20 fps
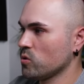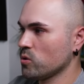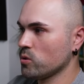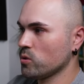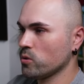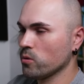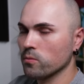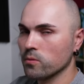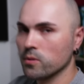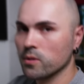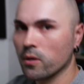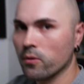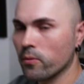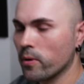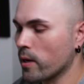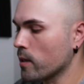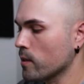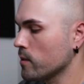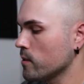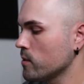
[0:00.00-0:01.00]
Shows
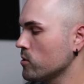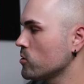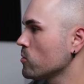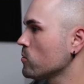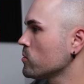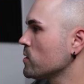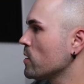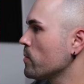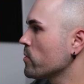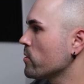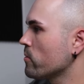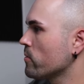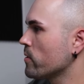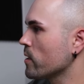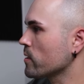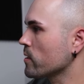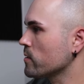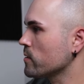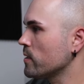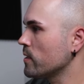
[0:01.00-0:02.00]
up
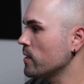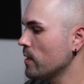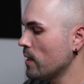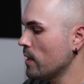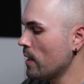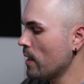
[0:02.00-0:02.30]
correctly.